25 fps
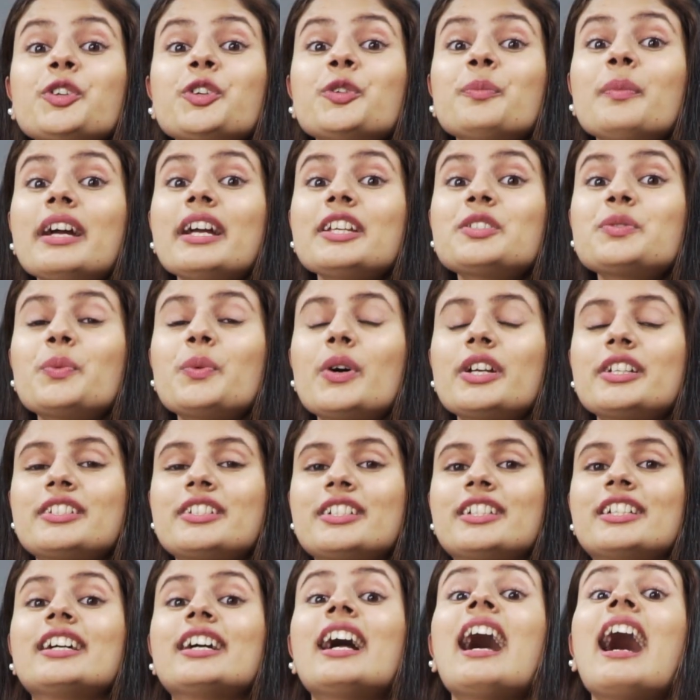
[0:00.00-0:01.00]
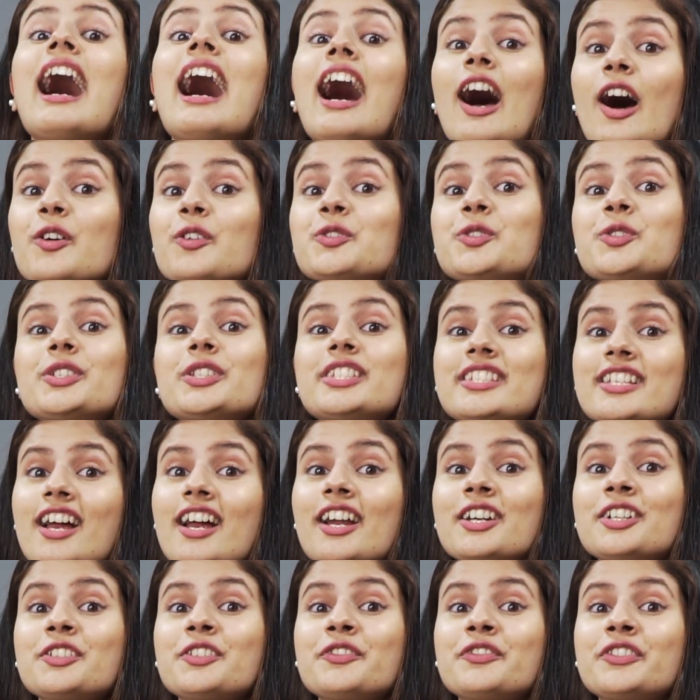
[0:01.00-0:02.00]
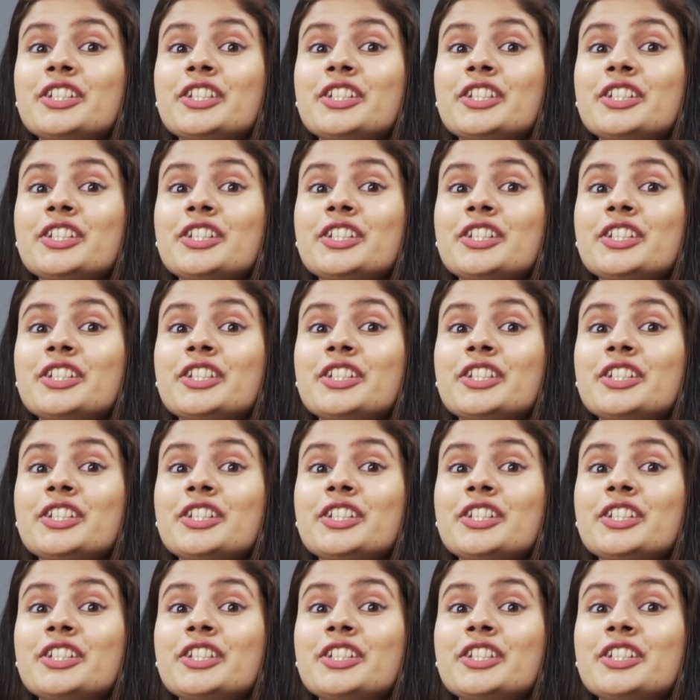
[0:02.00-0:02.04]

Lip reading: you might wonder how to start a